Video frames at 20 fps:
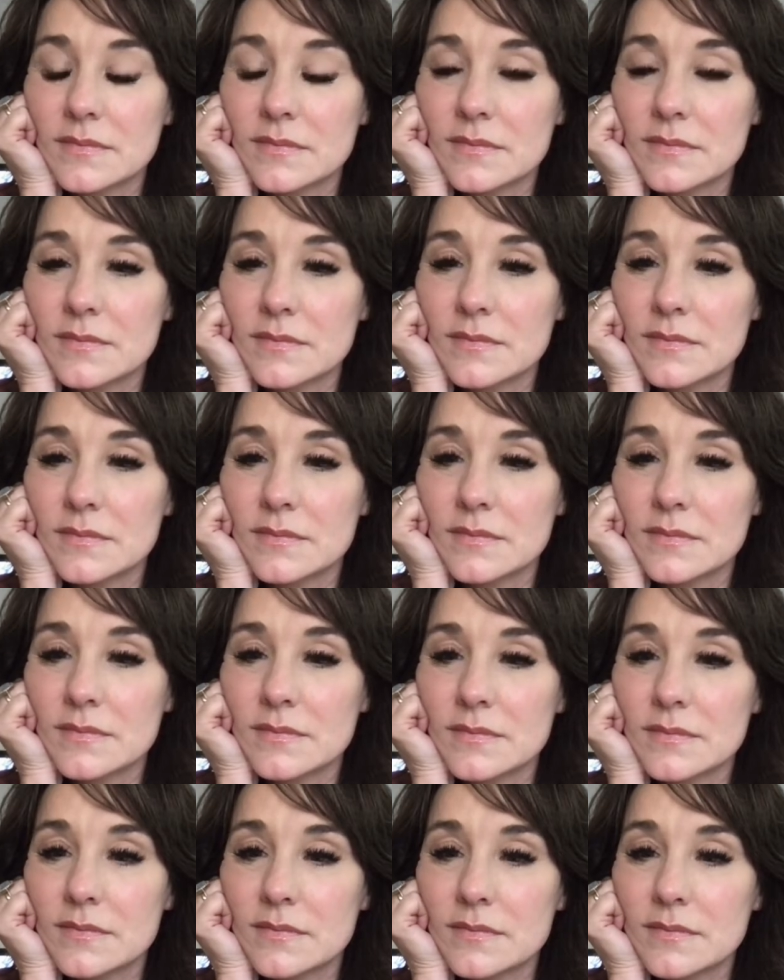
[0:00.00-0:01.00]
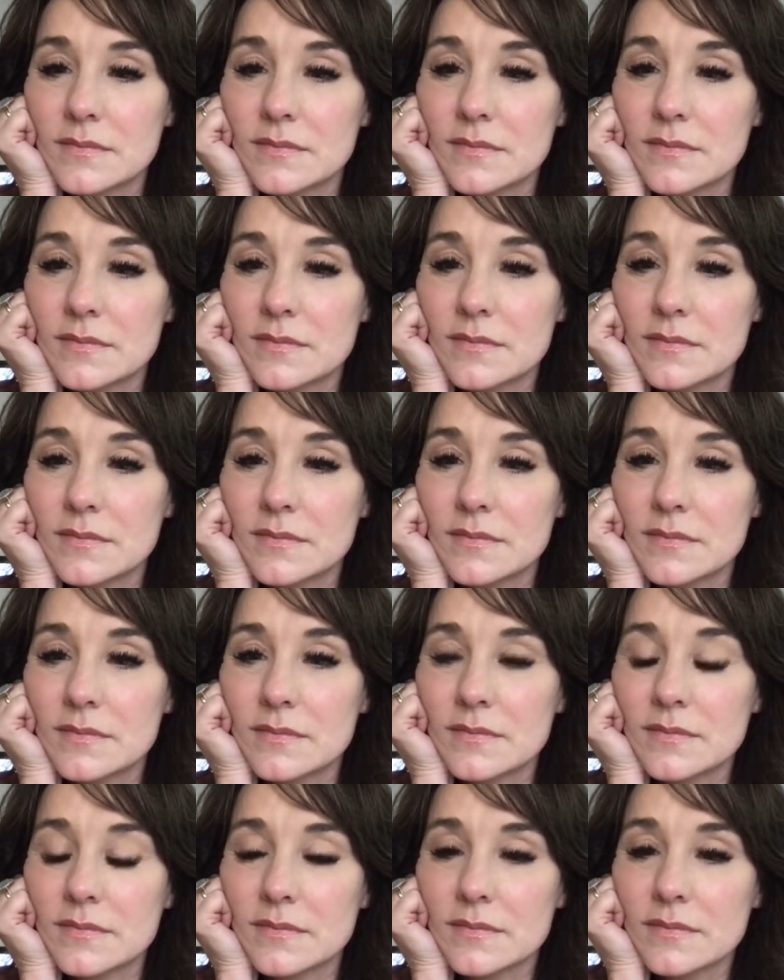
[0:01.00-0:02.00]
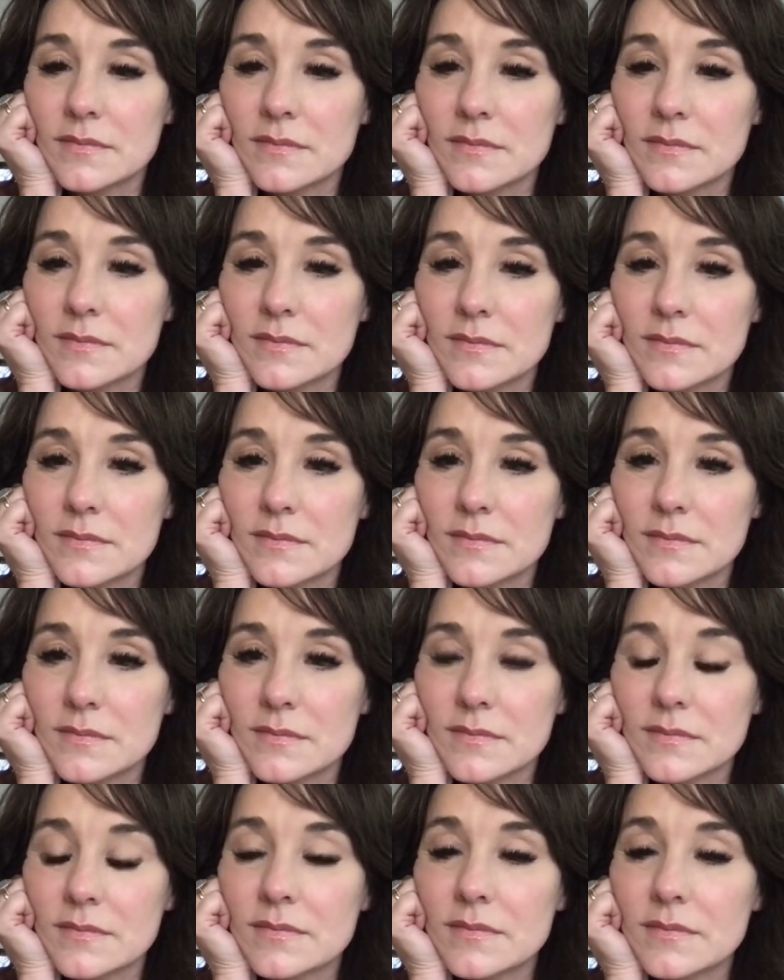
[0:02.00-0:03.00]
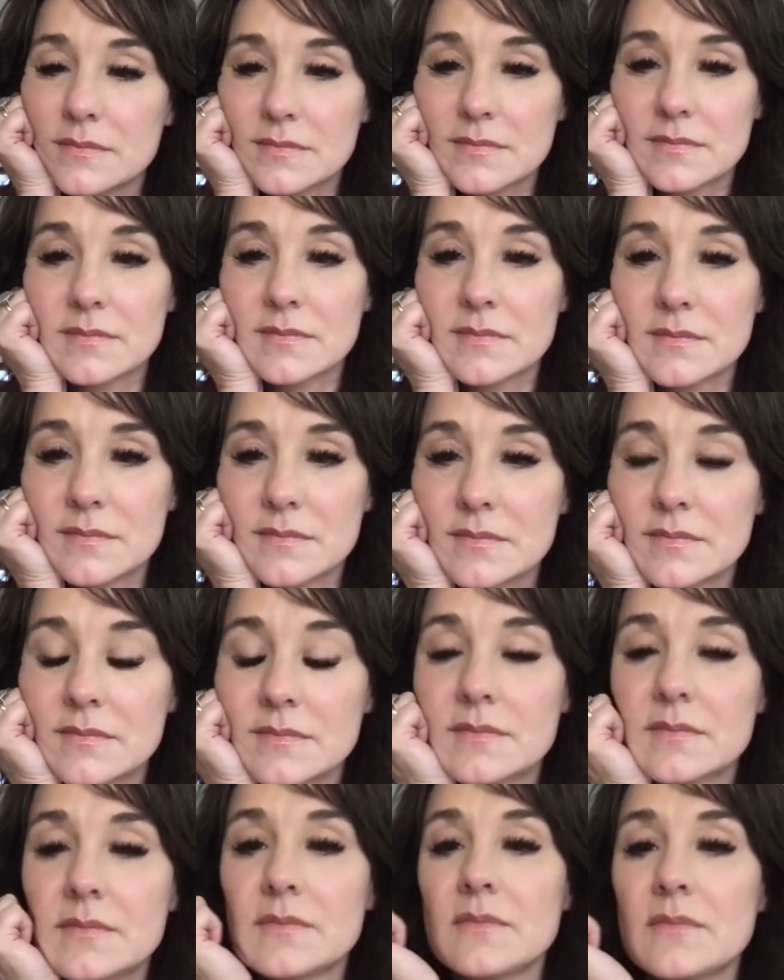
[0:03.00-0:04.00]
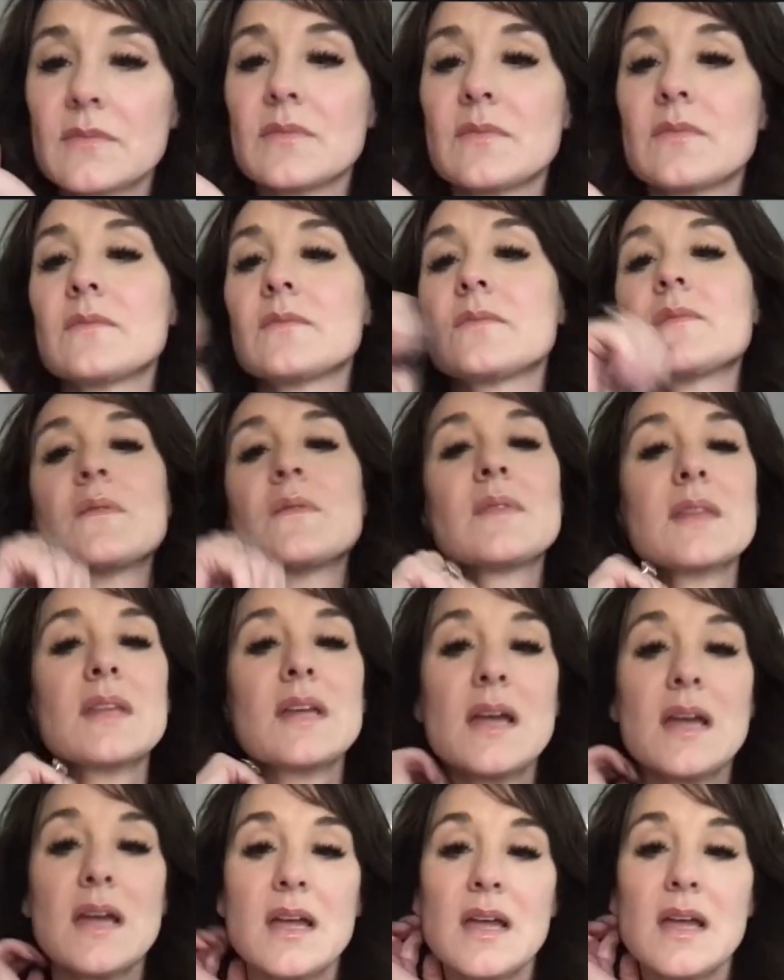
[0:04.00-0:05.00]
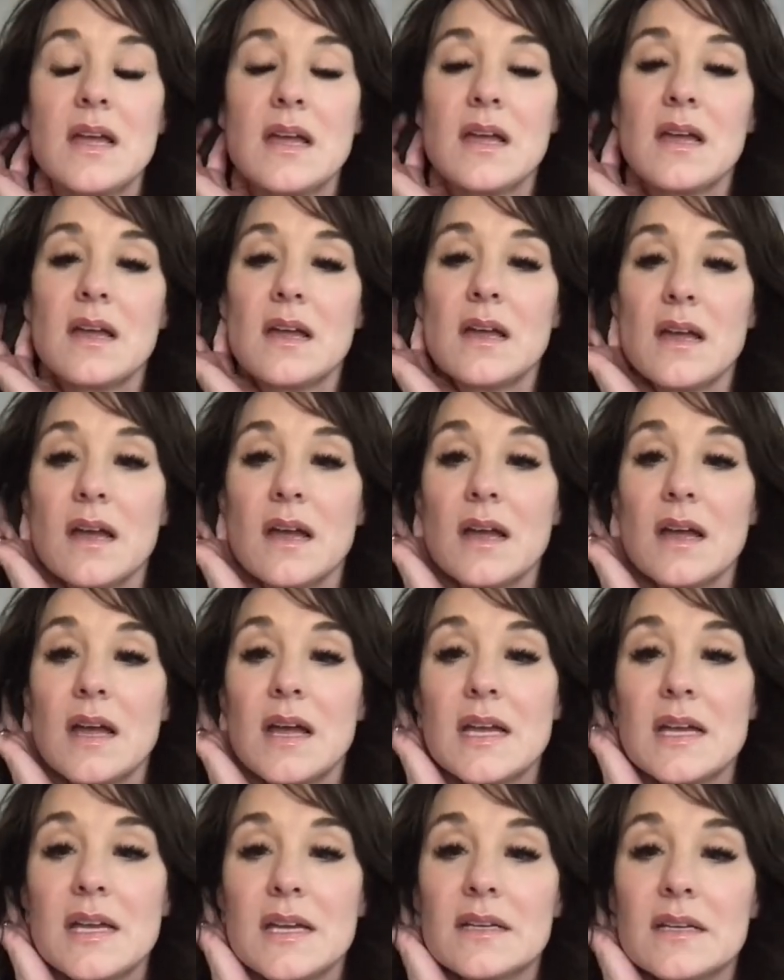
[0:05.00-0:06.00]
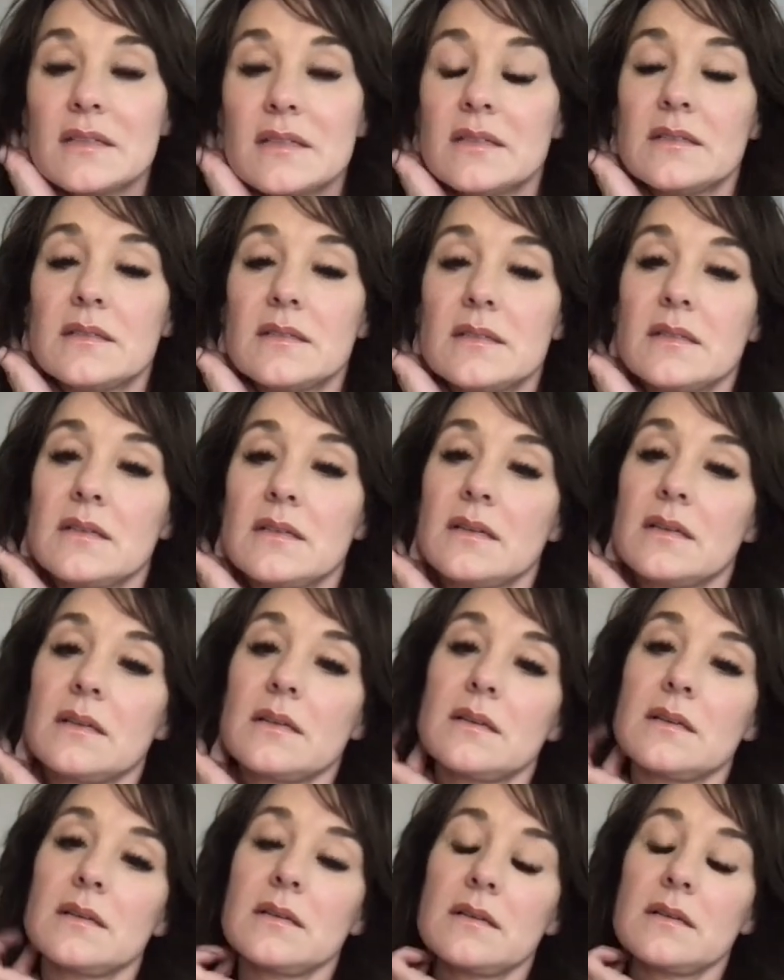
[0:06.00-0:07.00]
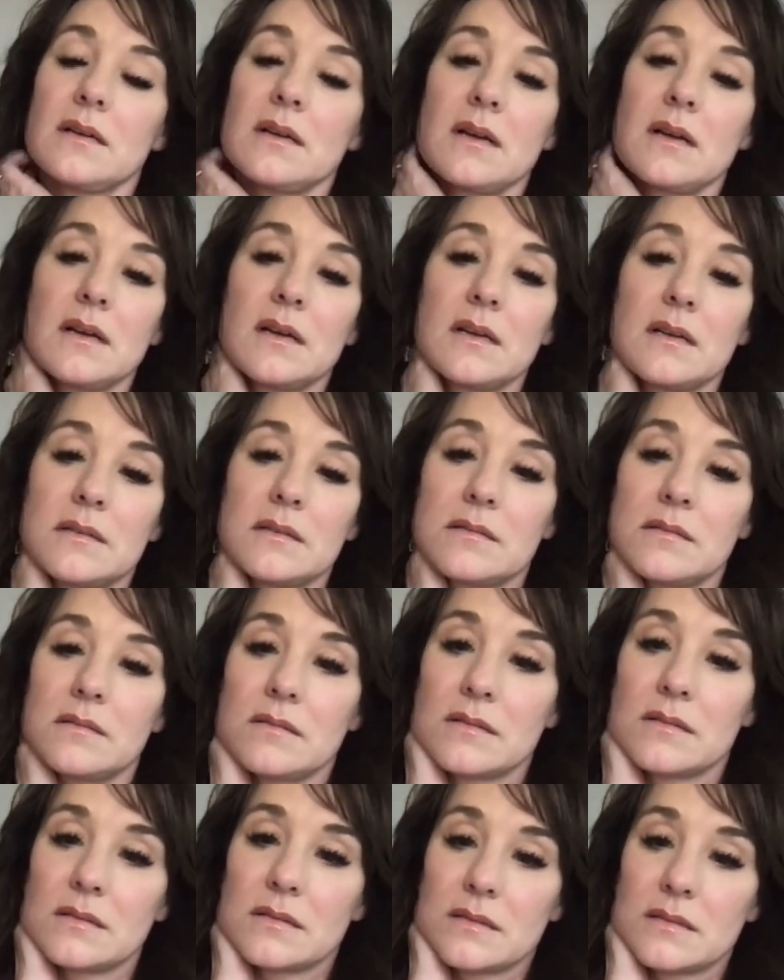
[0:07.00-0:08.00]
(not speaking)